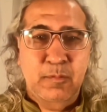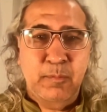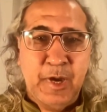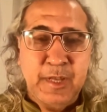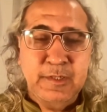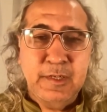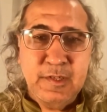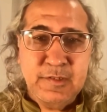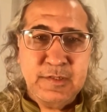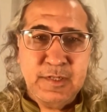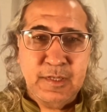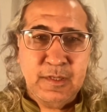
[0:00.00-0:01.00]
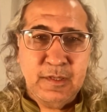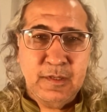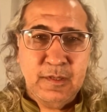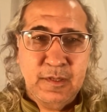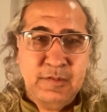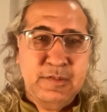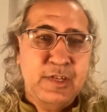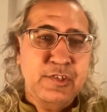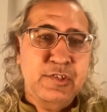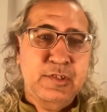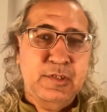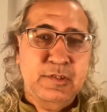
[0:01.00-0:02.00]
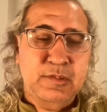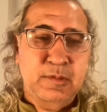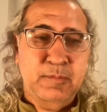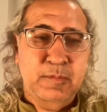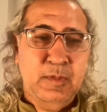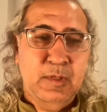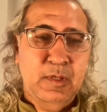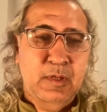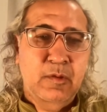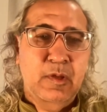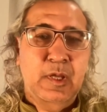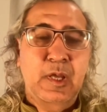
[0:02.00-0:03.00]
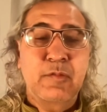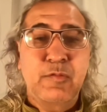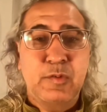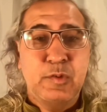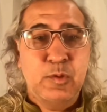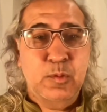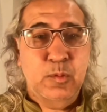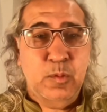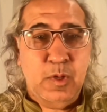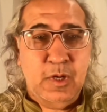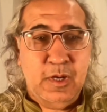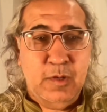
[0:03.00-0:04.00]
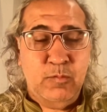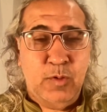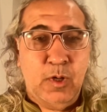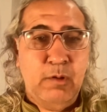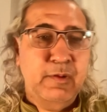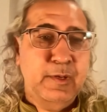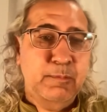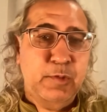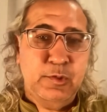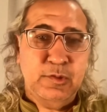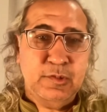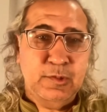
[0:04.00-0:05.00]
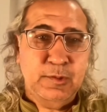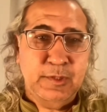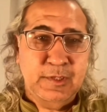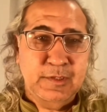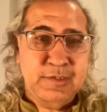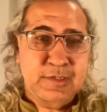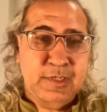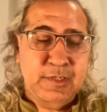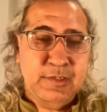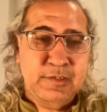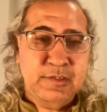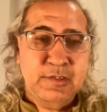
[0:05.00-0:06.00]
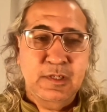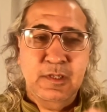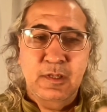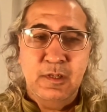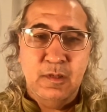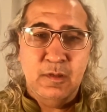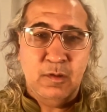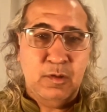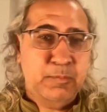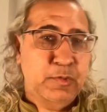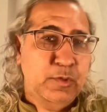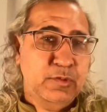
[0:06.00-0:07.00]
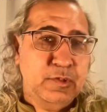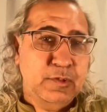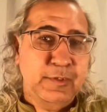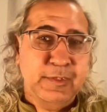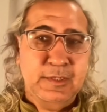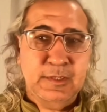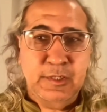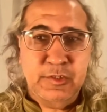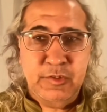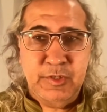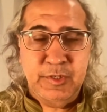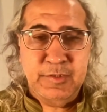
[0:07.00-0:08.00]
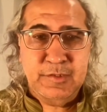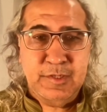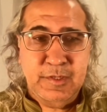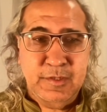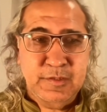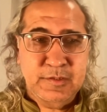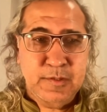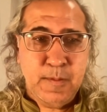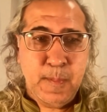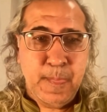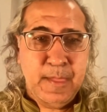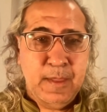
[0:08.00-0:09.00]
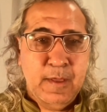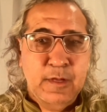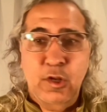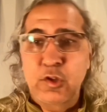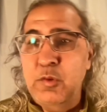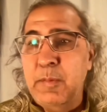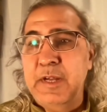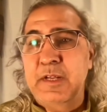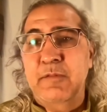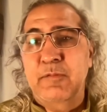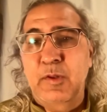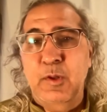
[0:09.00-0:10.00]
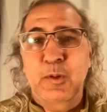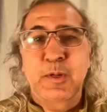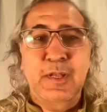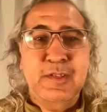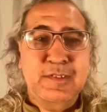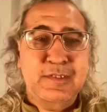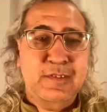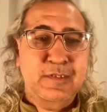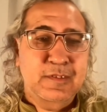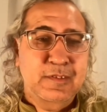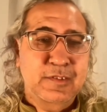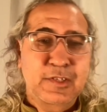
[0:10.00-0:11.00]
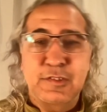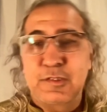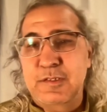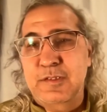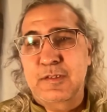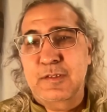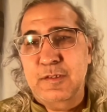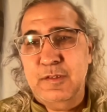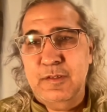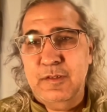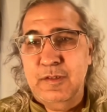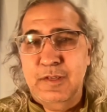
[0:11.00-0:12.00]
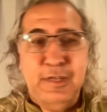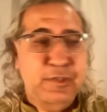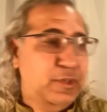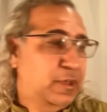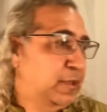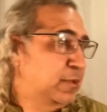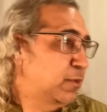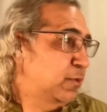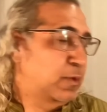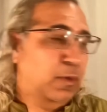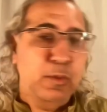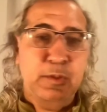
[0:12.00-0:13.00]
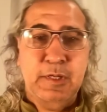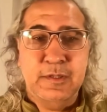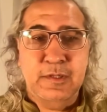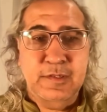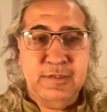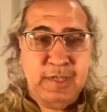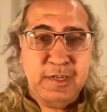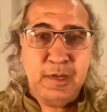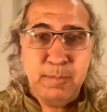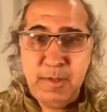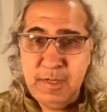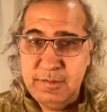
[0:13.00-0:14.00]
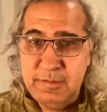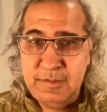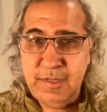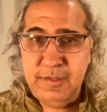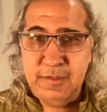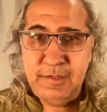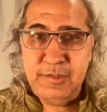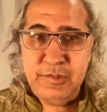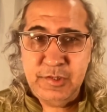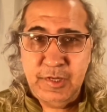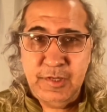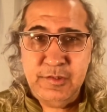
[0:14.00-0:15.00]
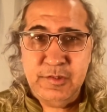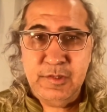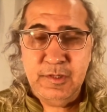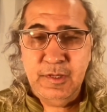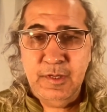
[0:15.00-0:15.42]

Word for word: binaristic essentialism if you are involved in postcolonial studies or postcolonial literary studies. Now you might have noticed, just letting you know that the setup has slightly changed.